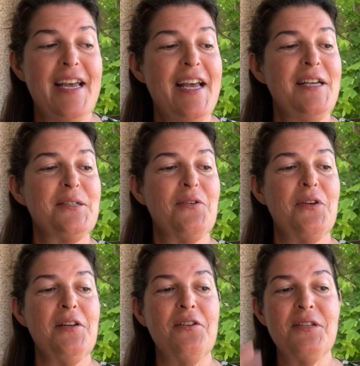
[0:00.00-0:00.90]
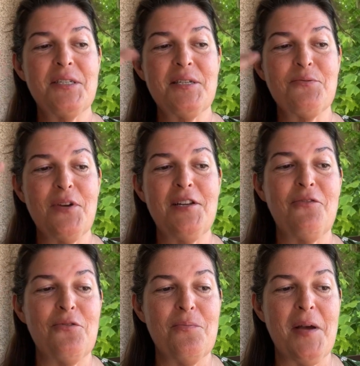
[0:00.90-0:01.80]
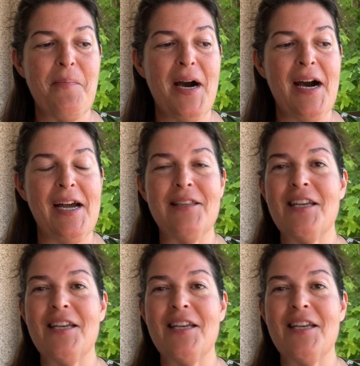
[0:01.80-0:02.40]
So all this is running through my mind.